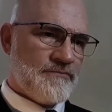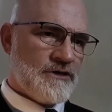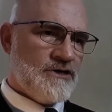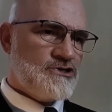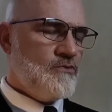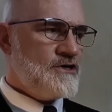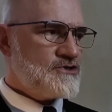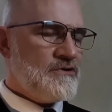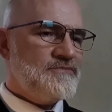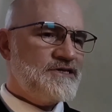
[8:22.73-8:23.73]
So when
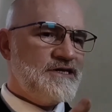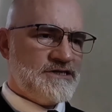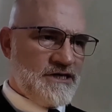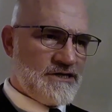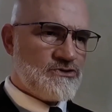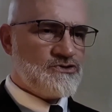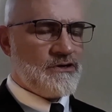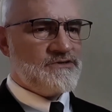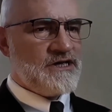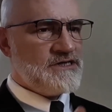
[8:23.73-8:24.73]
Trump says this or
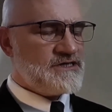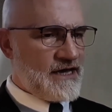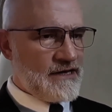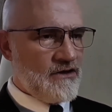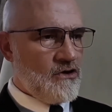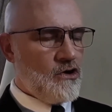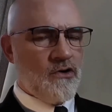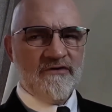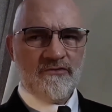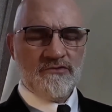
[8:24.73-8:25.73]
Trump says that,
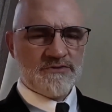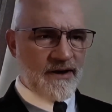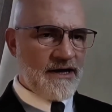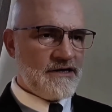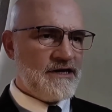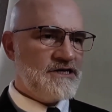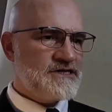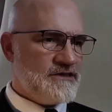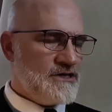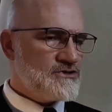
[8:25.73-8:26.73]
or if it was Biden and he
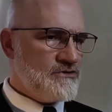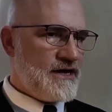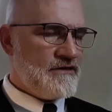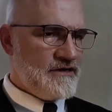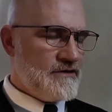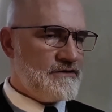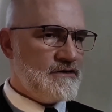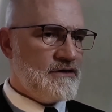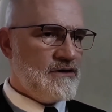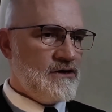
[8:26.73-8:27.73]
said this or that or the other,
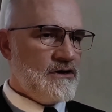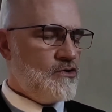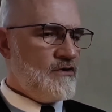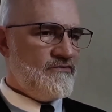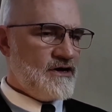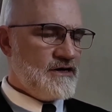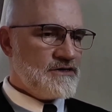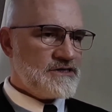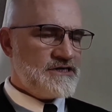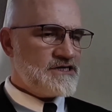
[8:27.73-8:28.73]
whoever
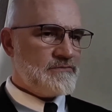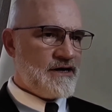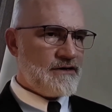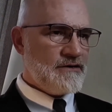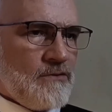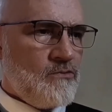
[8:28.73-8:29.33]
else, it doesn't matter.